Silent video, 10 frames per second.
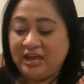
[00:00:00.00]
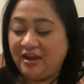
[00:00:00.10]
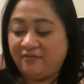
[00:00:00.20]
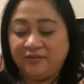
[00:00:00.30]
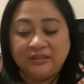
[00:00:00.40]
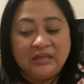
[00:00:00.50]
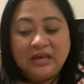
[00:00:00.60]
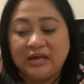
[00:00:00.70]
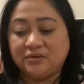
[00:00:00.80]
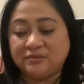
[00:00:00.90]
everything,
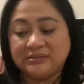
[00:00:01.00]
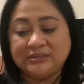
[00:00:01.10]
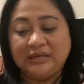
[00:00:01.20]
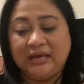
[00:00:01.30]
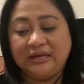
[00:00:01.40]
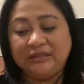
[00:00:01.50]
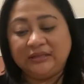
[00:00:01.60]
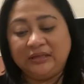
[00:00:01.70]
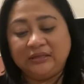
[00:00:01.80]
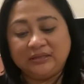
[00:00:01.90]
I don't see
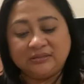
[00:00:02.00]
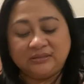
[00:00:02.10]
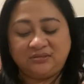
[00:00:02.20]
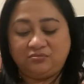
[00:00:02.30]
anything that's